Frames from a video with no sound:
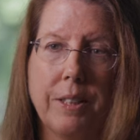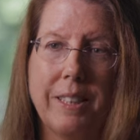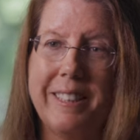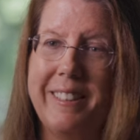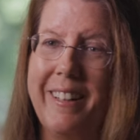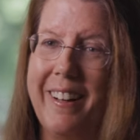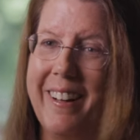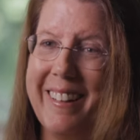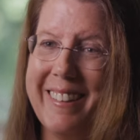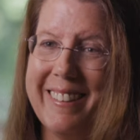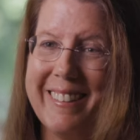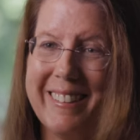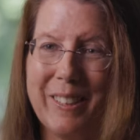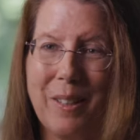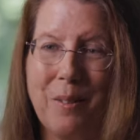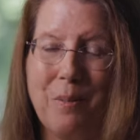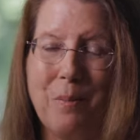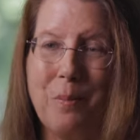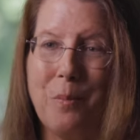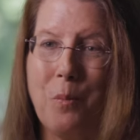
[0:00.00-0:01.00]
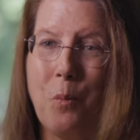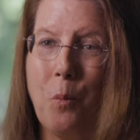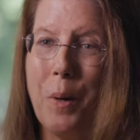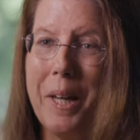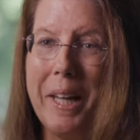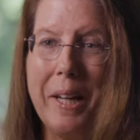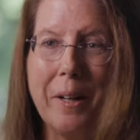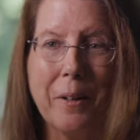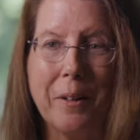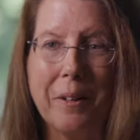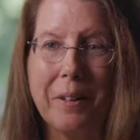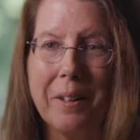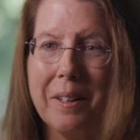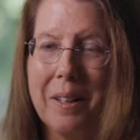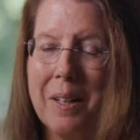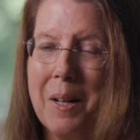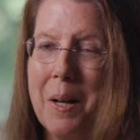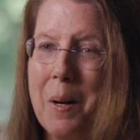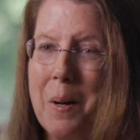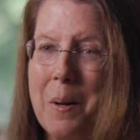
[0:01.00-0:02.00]
It's not some
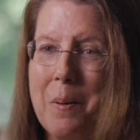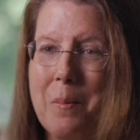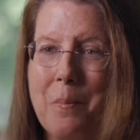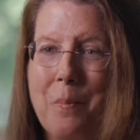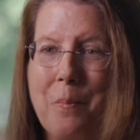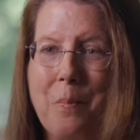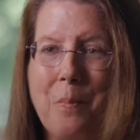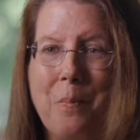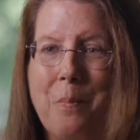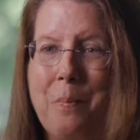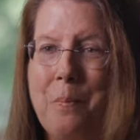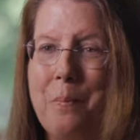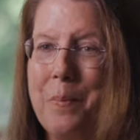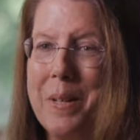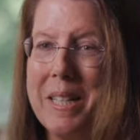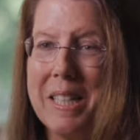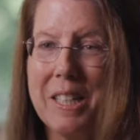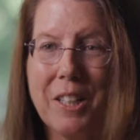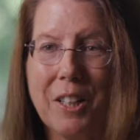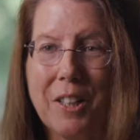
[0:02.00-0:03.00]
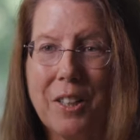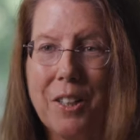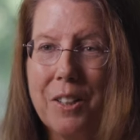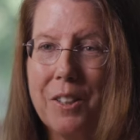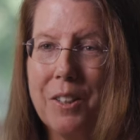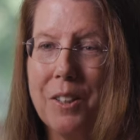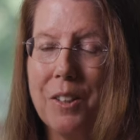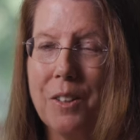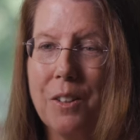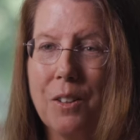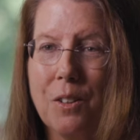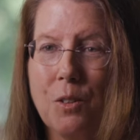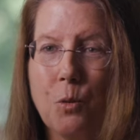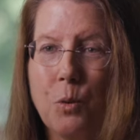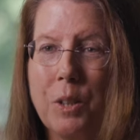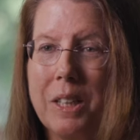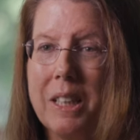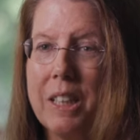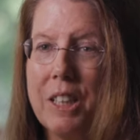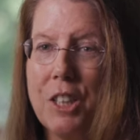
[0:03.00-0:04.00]
weird, mystical,
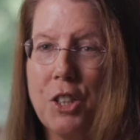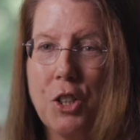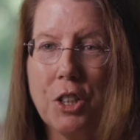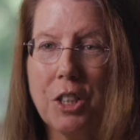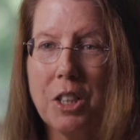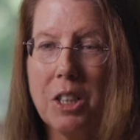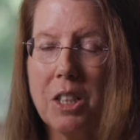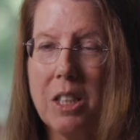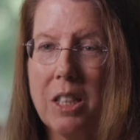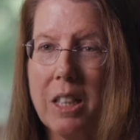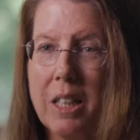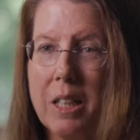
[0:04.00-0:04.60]
religious